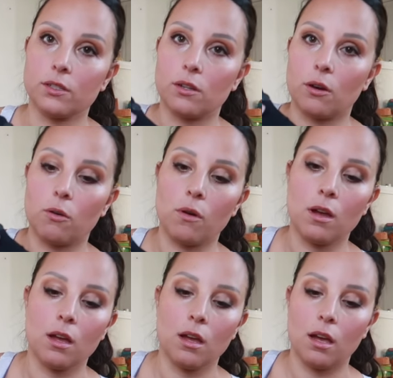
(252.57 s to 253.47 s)
So
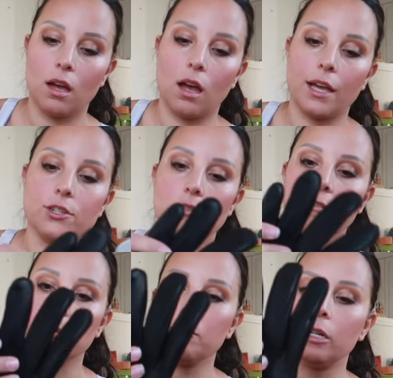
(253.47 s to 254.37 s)
I don't
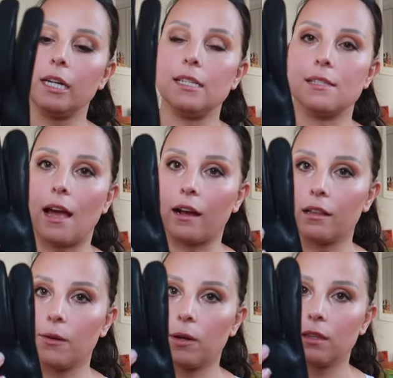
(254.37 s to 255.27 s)
remember
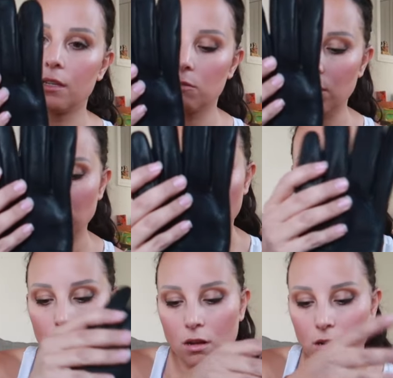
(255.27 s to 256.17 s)
exactly what these ones are
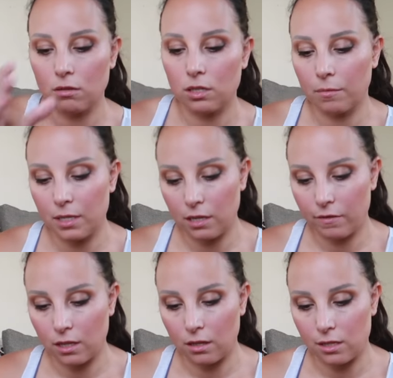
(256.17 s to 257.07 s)
called. Let me see if
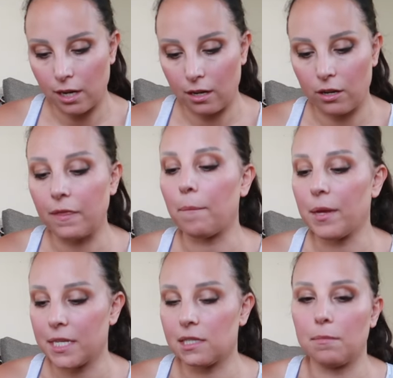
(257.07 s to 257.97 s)
it's on the tag. Uh, the
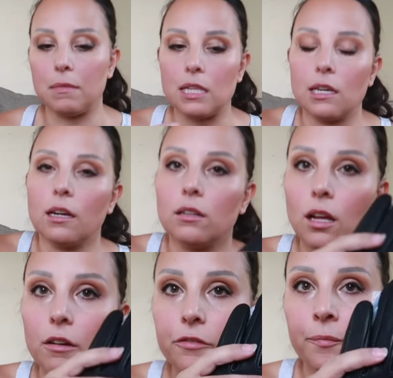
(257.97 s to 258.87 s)
mixed media
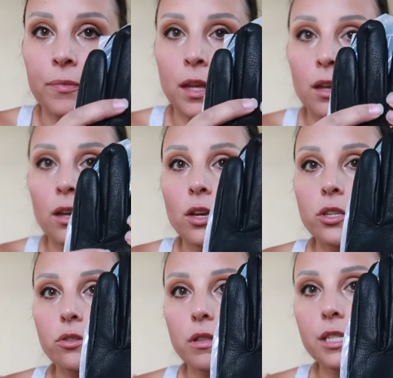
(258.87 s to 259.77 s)
glove.
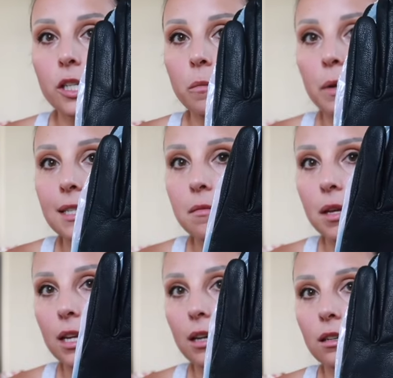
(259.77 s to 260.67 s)
So these are a mixed
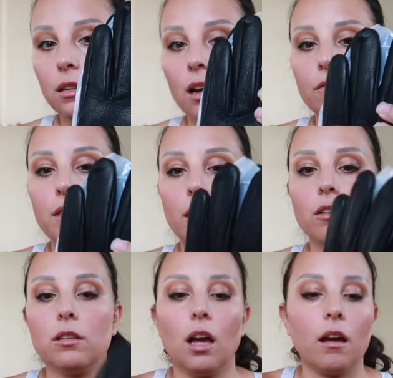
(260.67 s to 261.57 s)
media glove. They're
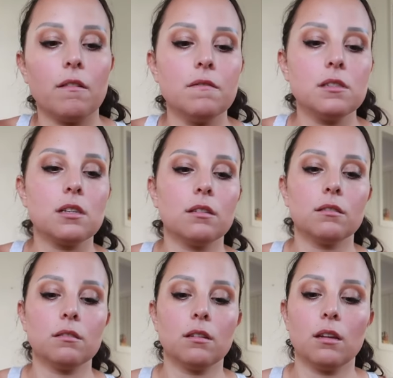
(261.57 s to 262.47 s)
gloves
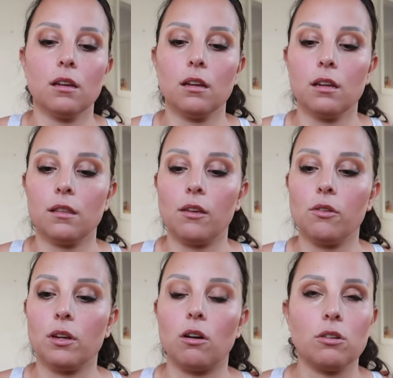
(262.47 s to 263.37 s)
that you
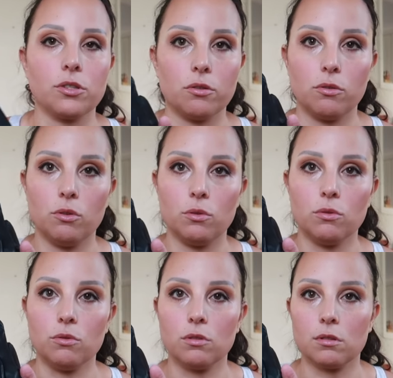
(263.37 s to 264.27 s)
can also
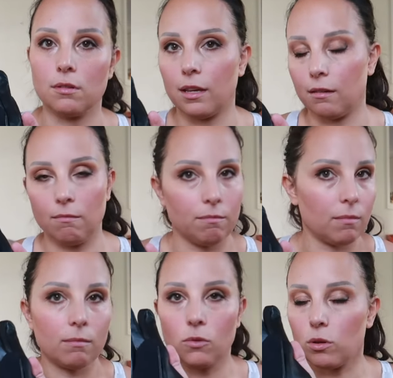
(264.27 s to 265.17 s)
use, like
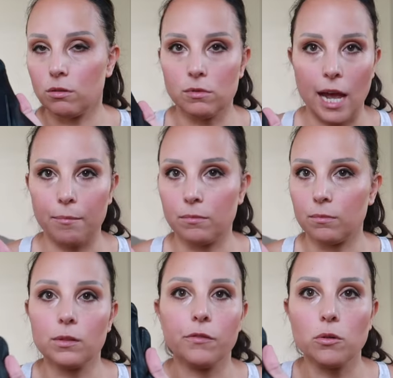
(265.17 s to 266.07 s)
you can tap
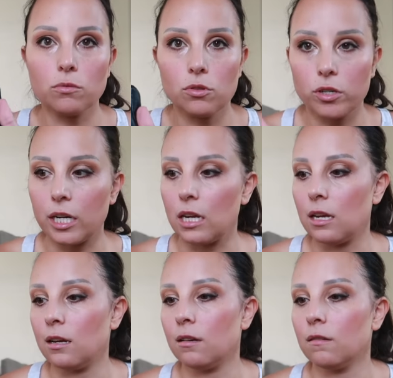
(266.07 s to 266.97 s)
the phone
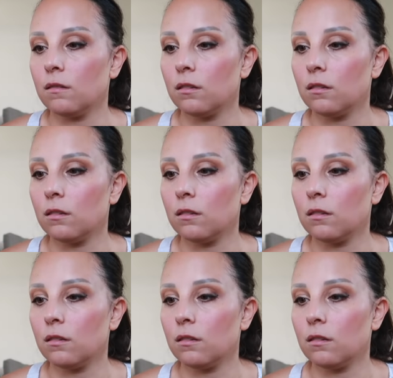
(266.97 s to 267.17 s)
screen.